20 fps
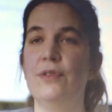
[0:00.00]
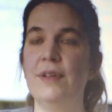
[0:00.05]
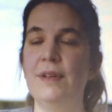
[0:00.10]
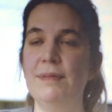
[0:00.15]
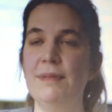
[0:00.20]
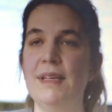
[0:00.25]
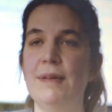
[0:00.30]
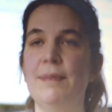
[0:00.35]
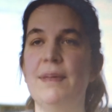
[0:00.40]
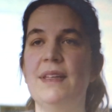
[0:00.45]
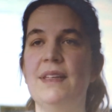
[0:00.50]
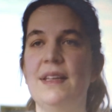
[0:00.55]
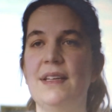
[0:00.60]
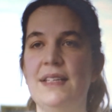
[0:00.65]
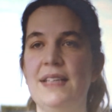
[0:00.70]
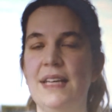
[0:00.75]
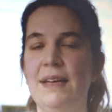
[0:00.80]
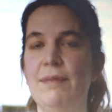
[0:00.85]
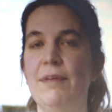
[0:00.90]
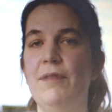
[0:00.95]
A dream team is a
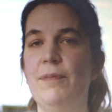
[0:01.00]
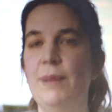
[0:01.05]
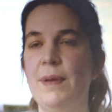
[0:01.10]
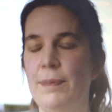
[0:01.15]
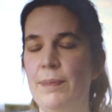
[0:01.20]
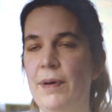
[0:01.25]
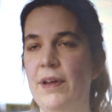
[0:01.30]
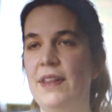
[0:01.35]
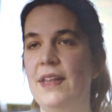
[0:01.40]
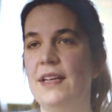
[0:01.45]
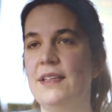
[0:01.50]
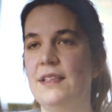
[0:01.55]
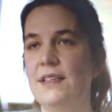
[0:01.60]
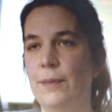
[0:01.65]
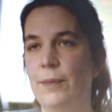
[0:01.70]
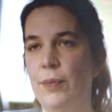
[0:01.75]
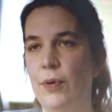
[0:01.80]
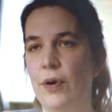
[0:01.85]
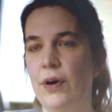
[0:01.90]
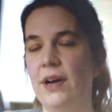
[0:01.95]
team of people that
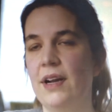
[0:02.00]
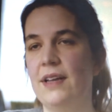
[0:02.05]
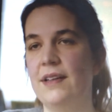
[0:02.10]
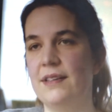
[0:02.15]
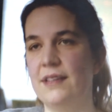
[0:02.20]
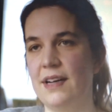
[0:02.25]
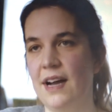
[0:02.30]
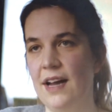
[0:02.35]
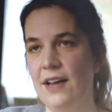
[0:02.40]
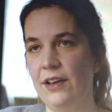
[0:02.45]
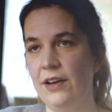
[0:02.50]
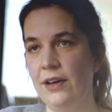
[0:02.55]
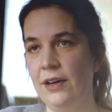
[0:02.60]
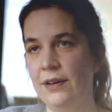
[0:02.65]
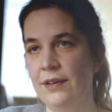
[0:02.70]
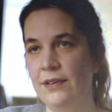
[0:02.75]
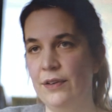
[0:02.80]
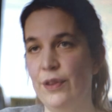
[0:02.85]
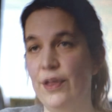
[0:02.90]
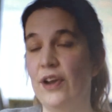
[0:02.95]
support a scholar.
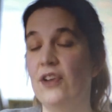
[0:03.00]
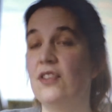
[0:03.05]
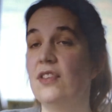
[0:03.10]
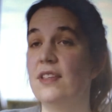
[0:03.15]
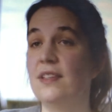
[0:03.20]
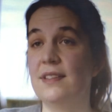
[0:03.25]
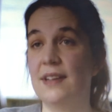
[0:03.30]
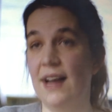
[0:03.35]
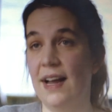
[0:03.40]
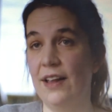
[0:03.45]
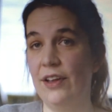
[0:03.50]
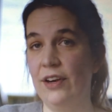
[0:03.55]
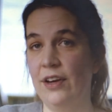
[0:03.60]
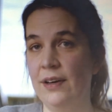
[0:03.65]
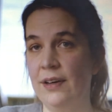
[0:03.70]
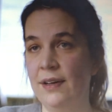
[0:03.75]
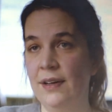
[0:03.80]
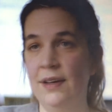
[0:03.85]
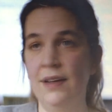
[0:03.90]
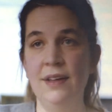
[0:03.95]
So there's the scholar.
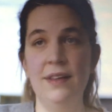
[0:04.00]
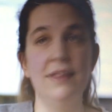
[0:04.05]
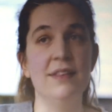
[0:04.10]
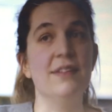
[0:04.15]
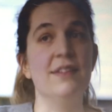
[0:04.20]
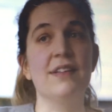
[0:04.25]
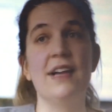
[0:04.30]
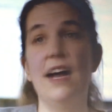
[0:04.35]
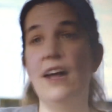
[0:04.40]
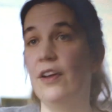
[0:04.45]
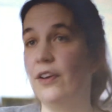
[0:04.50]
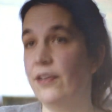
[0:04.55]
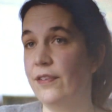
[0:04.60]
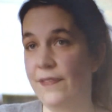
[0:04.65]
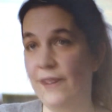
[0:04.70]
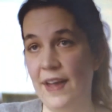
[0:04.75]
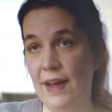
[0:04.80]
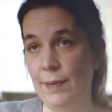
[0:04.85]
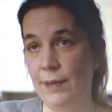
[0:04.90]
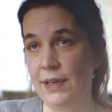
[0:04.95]
The scholar's
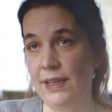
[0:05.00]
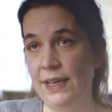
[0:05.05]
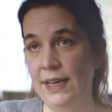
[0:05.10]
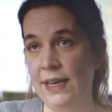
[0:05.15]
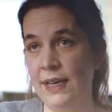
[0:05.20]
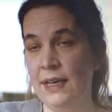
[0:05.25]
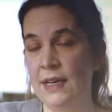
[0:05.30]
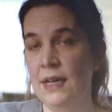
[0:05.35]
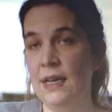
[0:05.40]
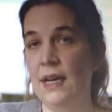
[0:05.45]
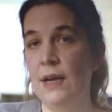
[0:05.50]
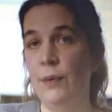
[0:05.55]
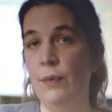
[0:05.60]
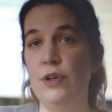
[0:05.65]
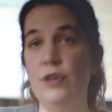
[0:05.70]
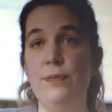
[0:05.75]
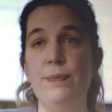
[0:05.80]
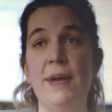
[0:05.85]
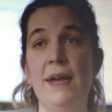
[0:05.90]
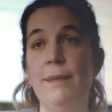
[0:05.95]
family,
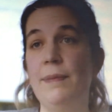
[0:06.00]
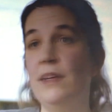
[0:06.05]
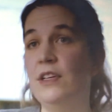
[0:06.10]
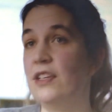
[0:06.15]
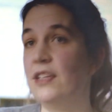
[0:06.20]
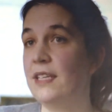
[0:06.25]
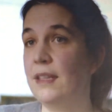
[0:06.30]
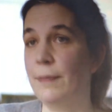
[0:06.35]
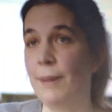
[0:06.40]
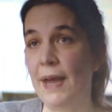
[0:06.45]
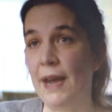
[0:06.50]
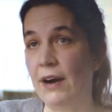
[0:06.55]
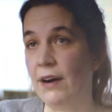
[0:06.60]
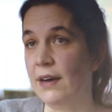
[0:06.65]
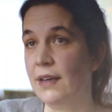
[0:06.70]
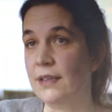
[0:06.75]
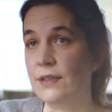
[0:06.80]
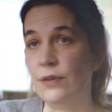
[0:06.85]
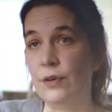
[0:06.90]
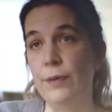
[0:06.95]
which may be just the
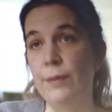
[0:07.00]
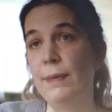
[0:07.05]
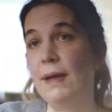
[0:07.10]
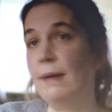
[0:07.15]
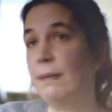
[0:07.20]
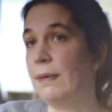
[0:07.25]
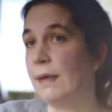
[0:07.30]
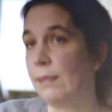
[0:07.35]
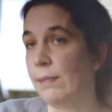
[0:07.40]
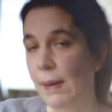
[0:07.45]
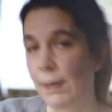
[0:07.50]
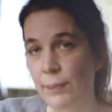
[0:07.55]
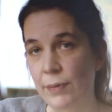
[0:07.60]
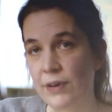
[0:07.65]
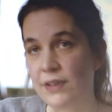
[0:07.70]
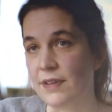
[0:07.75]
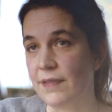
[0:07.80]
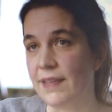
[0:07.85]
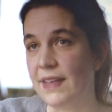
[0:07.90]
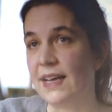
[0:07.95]
parents or it may be
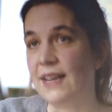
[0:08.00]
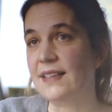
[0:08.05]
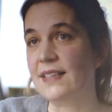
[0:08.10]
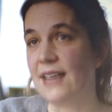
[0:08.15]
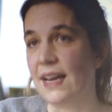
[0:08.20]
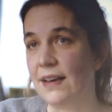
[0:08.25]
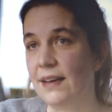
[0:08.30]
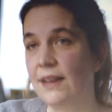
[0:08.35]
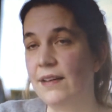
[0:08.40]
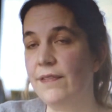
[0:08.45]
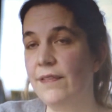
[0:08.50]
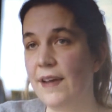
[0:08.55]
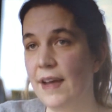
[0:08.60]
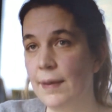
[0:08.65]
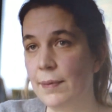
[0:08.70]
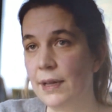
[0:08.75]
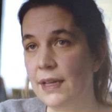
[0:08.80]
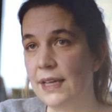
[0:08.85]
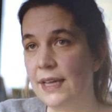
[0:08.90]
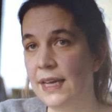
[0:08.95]
members of the extended
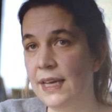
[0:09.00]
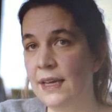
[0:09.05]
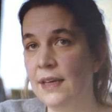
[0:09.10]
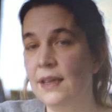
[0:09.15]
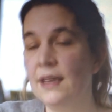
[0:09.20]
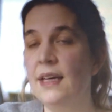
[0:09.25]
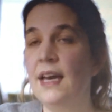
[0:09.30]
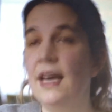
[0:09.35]
family.